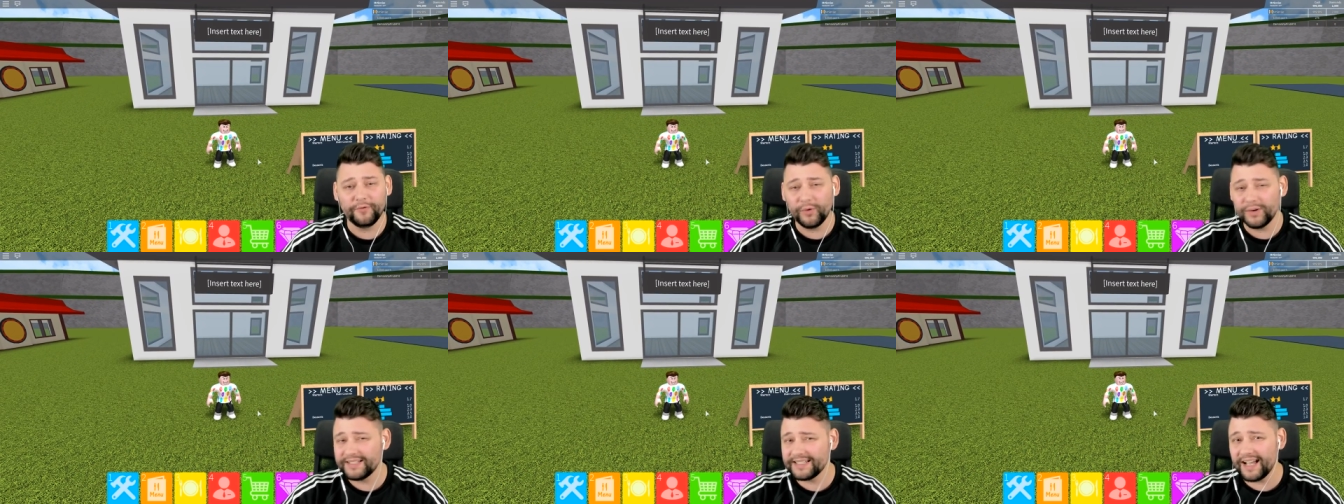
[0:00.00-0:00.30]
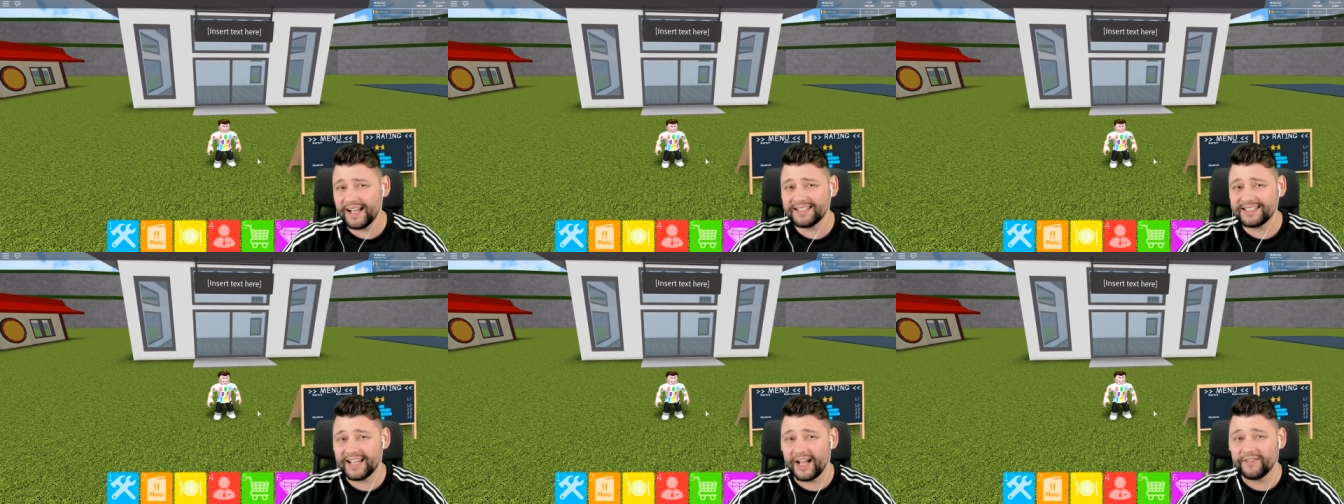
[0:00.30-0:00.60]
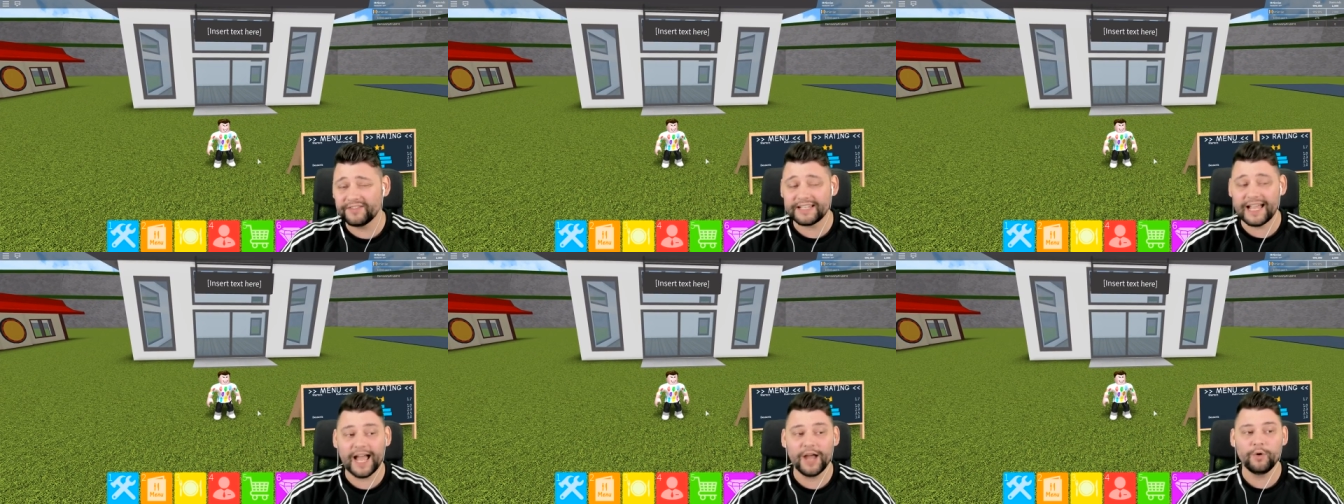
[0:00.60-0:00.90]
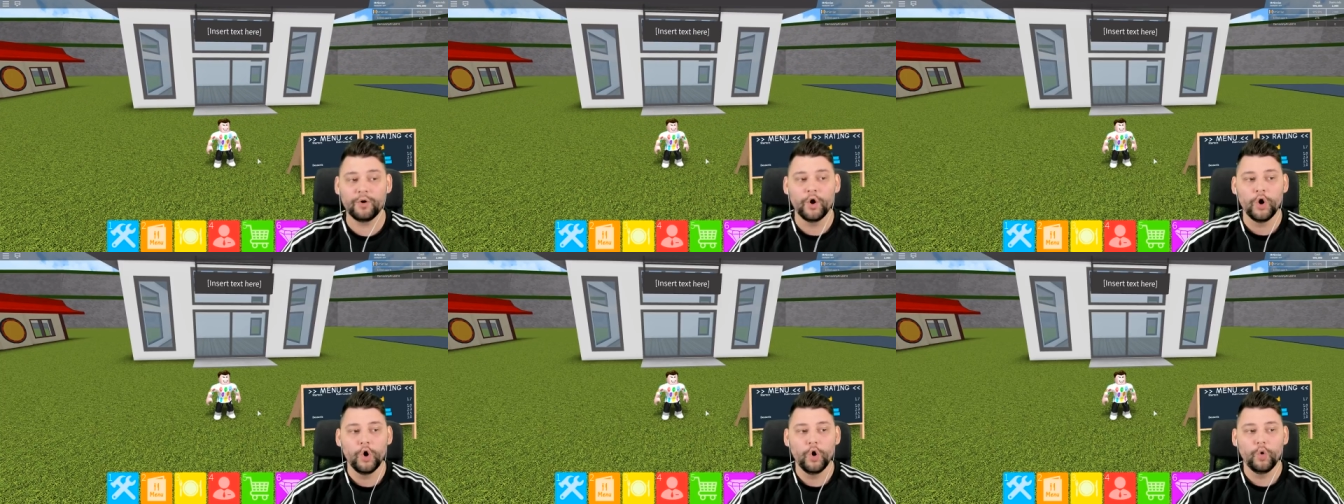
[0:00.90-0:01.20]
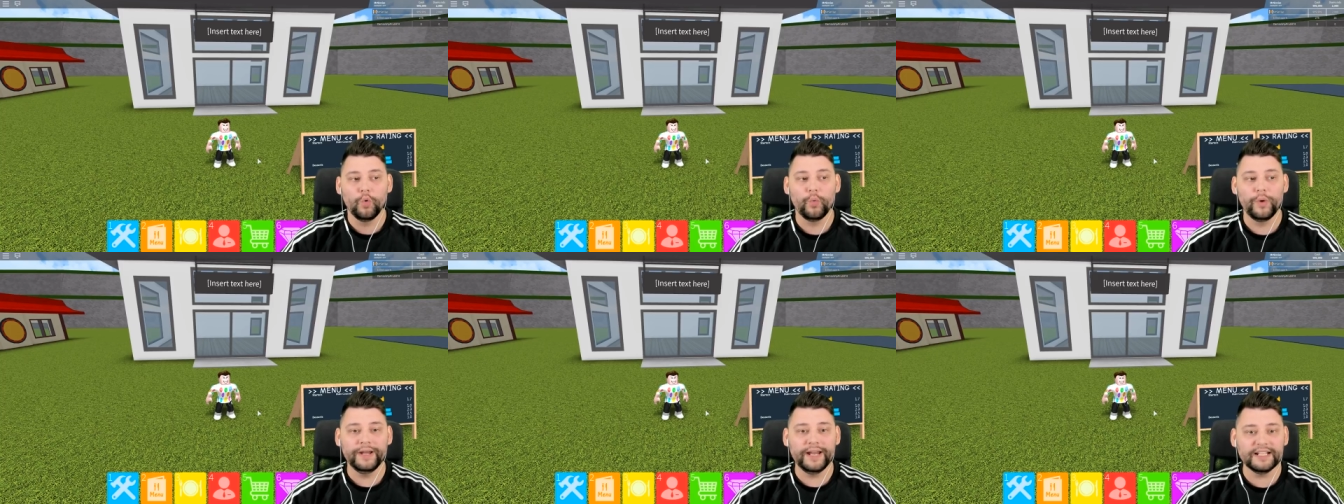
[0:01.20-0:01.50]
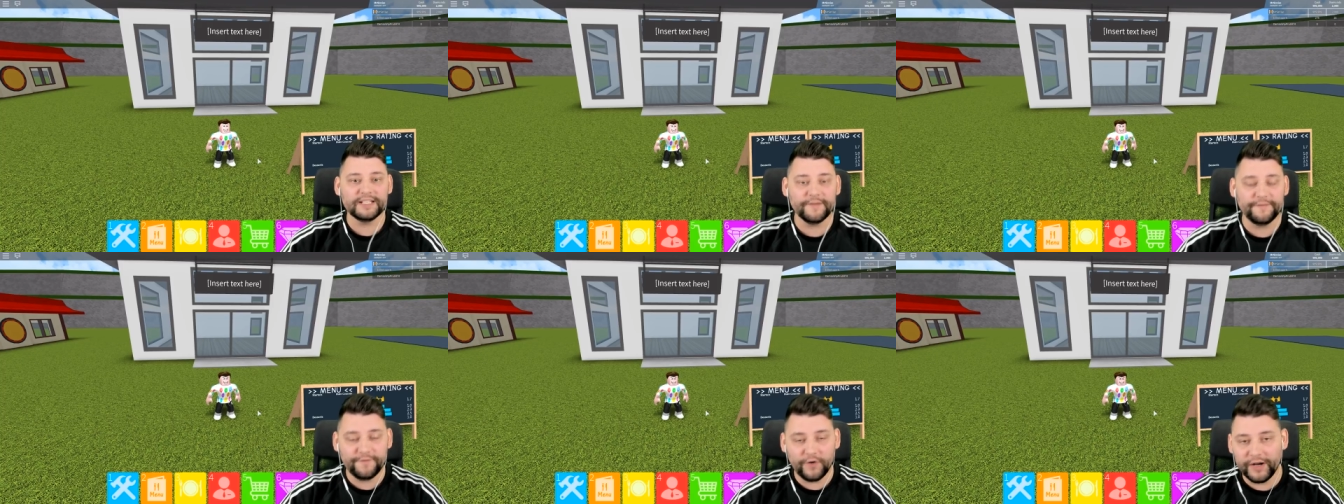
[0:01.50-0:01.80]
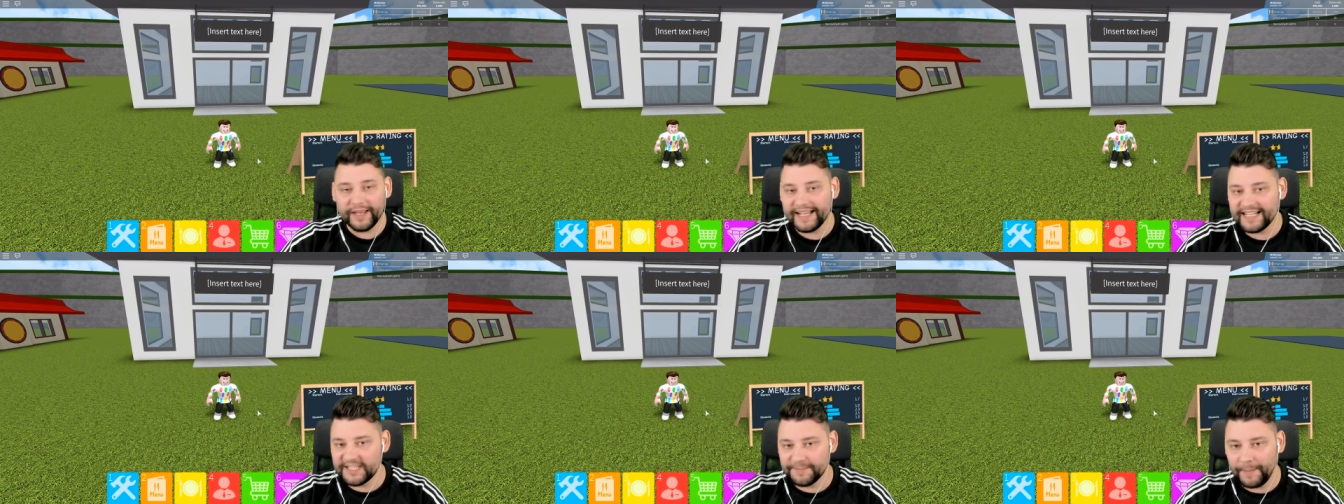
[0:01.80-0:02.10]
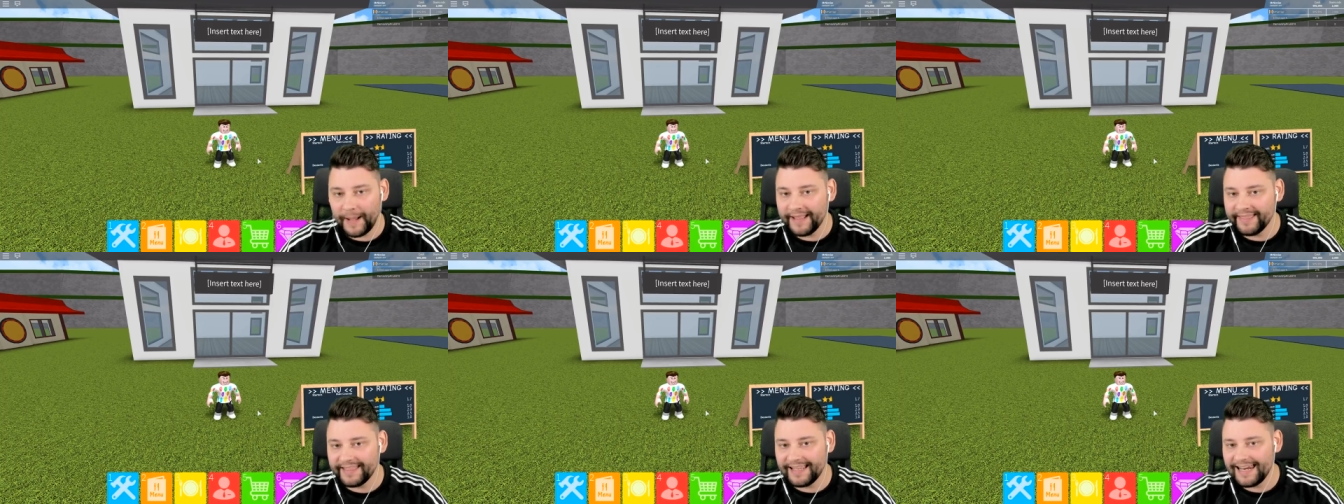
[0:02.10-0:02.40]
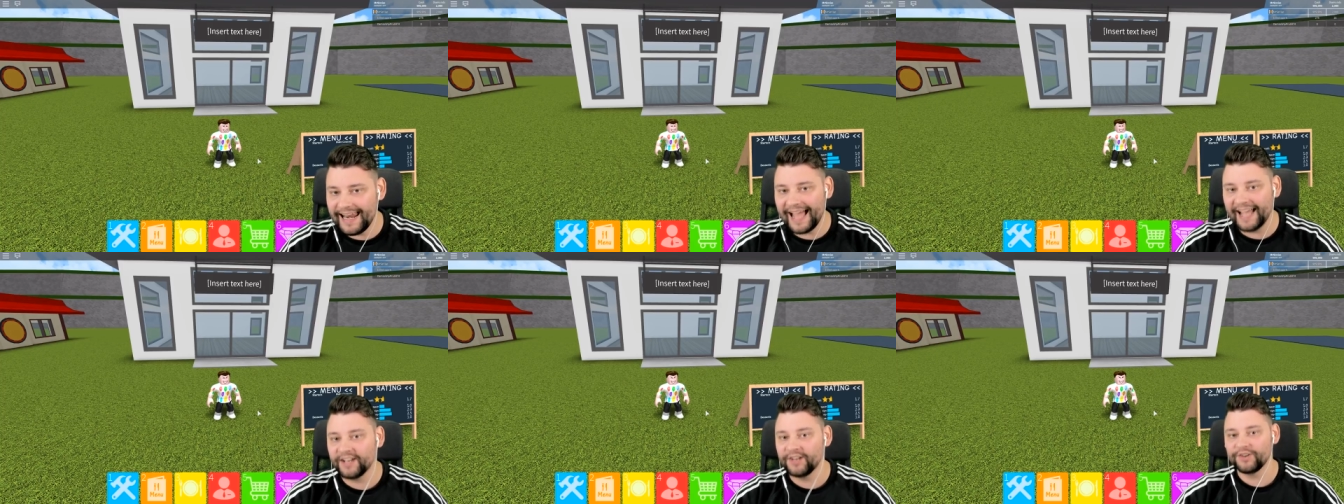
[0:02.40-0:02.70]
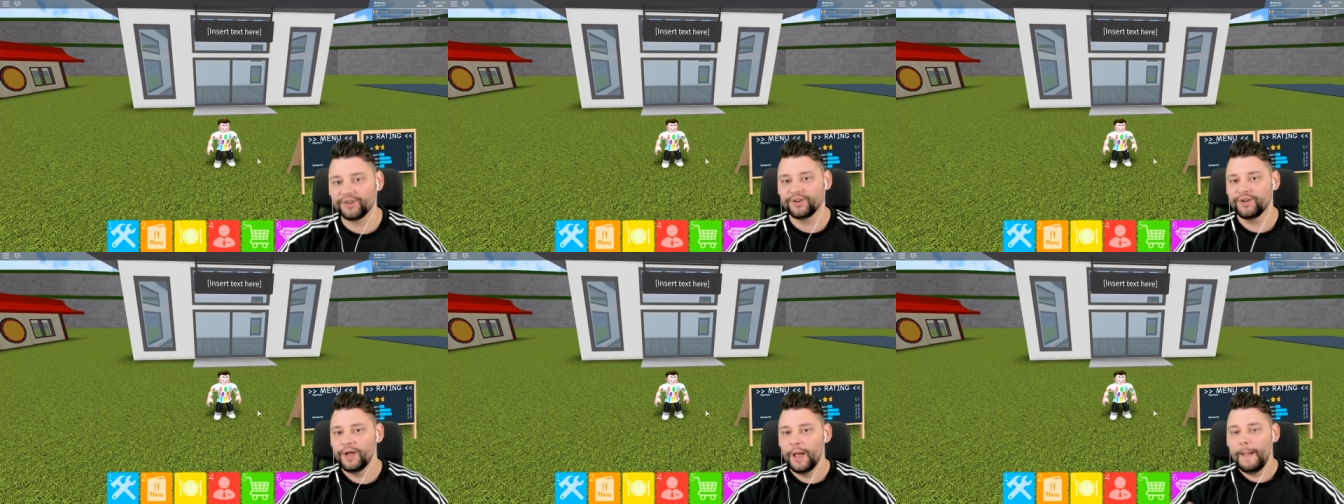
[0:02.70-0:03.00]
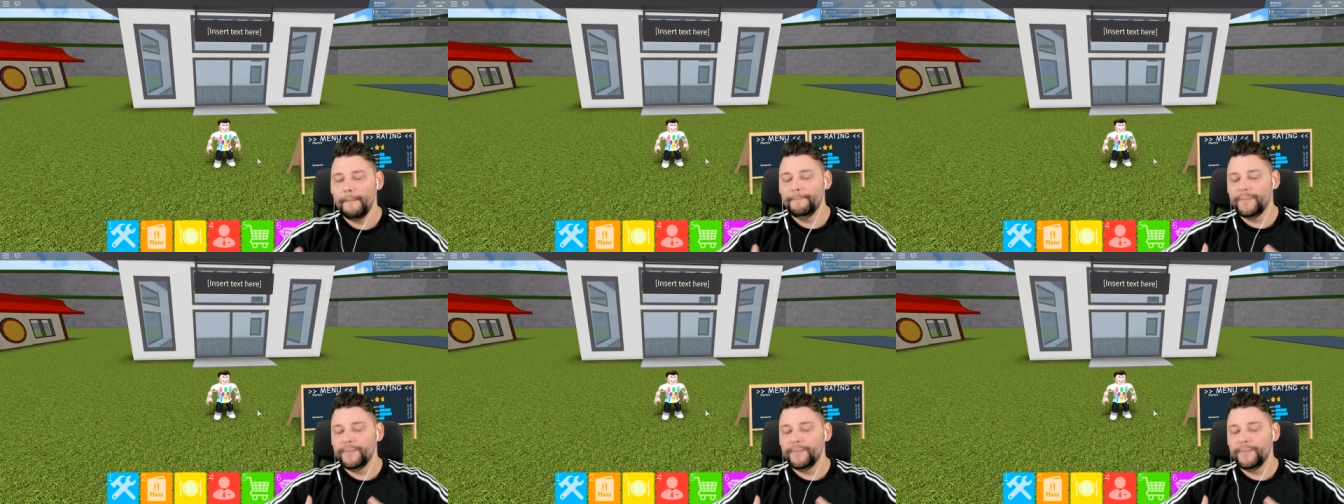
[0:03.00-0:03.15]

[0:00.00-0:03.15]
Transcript: before we set ourselves out, we need to fully expand the land.